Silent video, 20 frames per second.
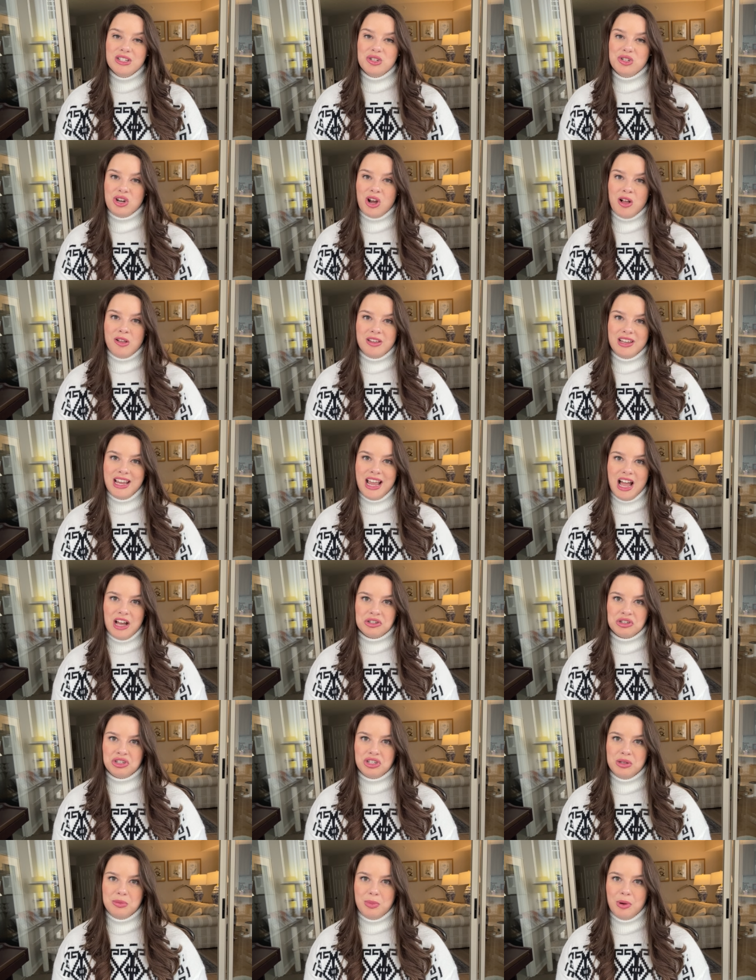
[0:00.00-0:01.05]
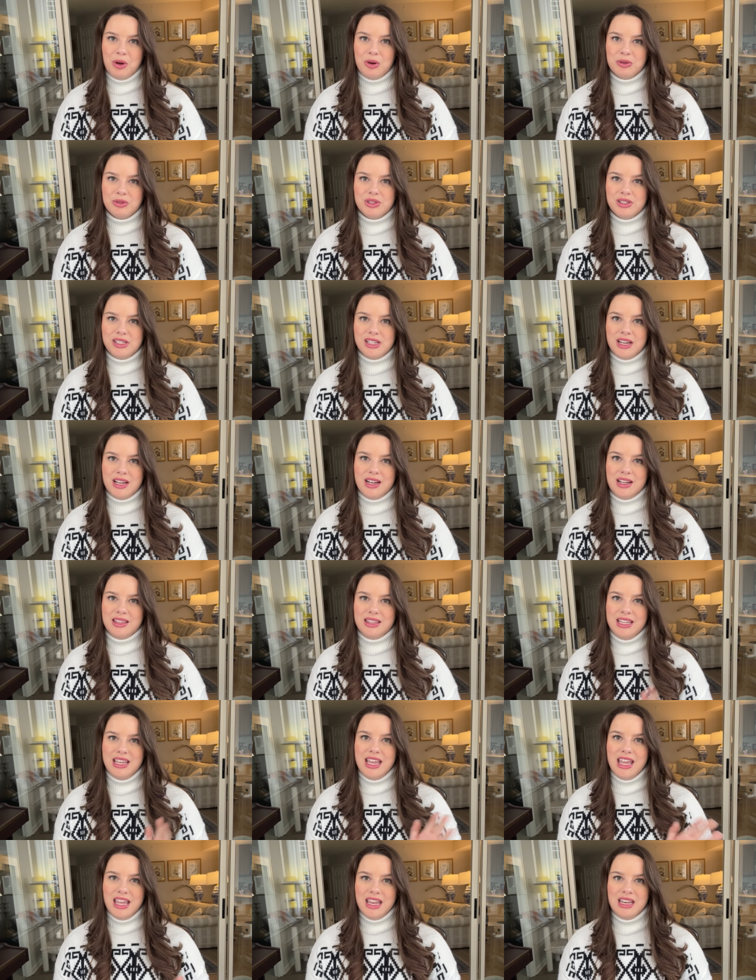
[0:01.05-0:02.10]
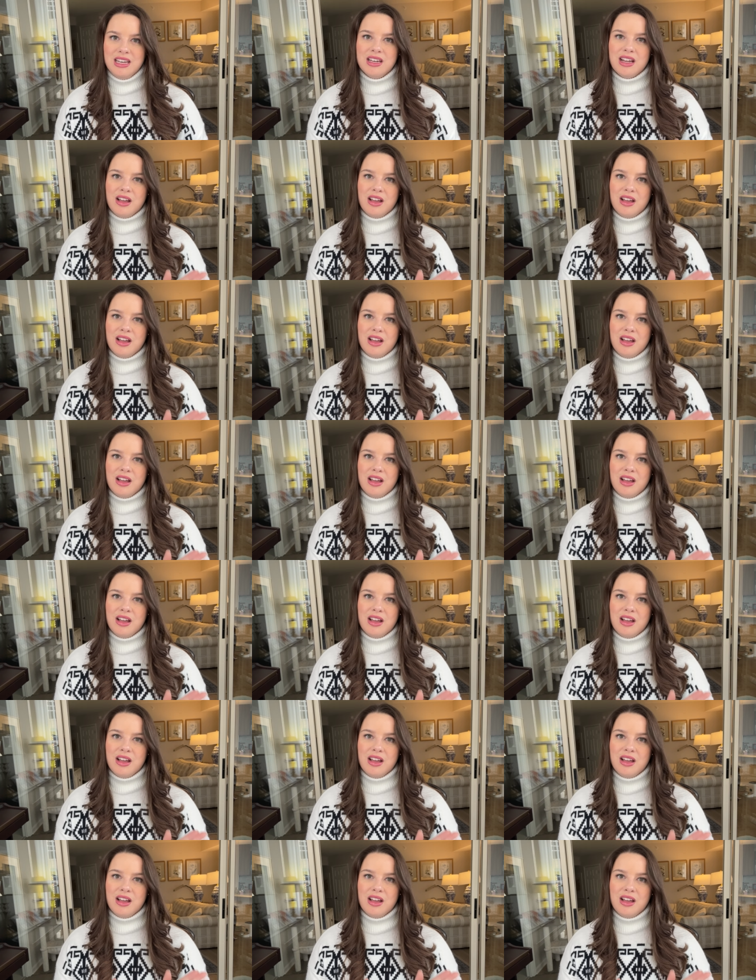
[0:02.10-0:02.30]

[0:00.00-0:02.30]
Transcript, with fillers: Jolly actually posted at the end